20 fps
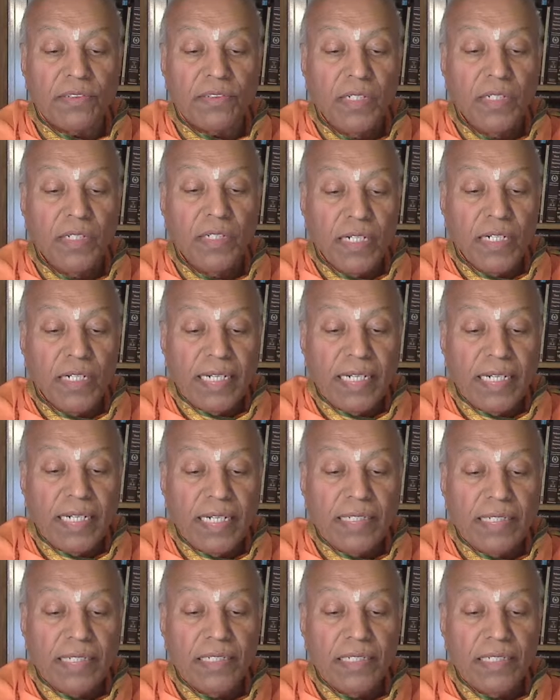
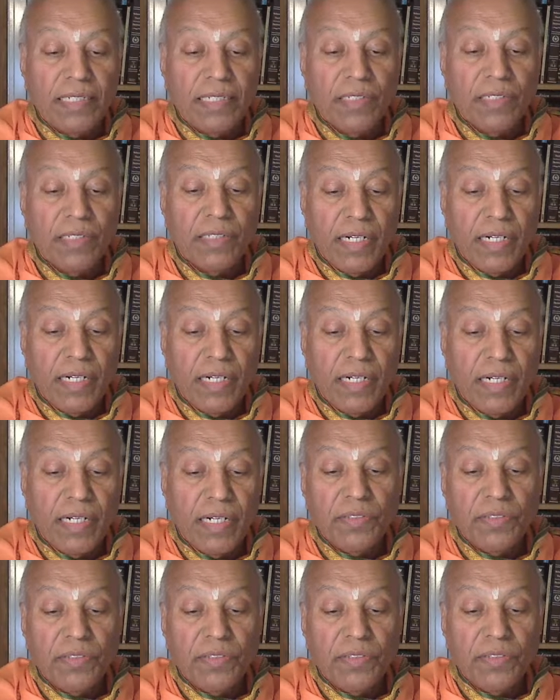deities, demons,
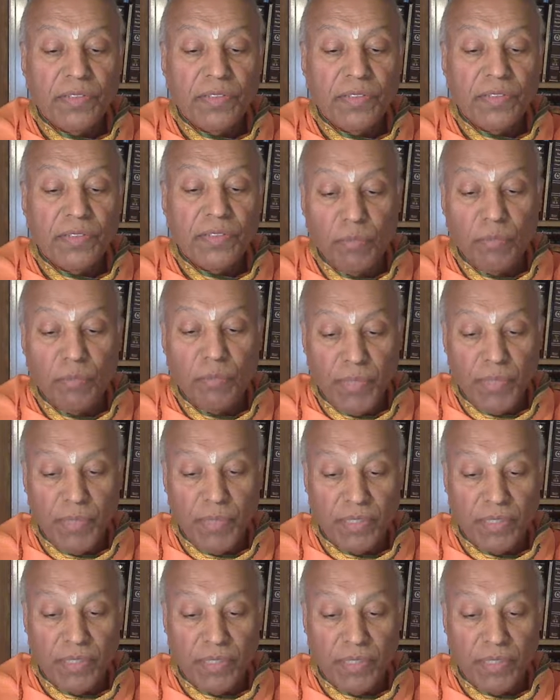and the human beings.